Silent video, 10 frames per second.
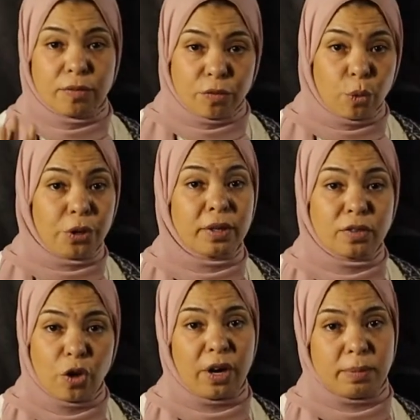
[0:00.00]
4
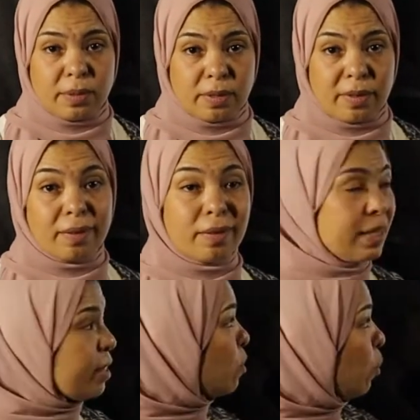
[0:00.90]
times.
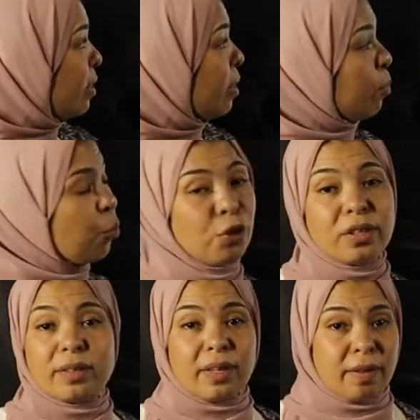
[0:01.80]
This is what's
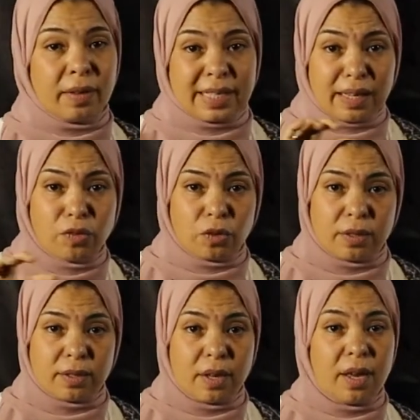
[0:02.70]
important in the
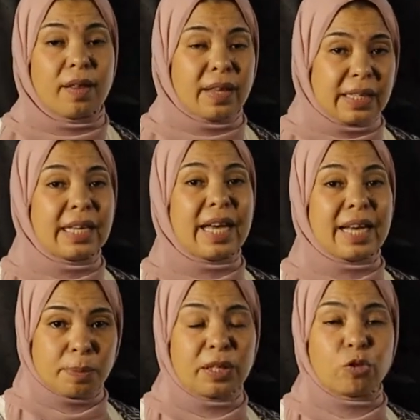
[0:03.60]
sentence, that he
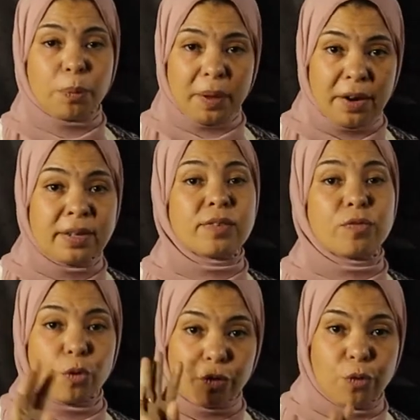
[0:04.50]
been to Paris
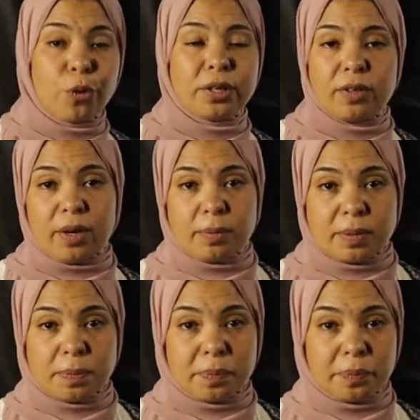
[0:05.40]
for 4 times.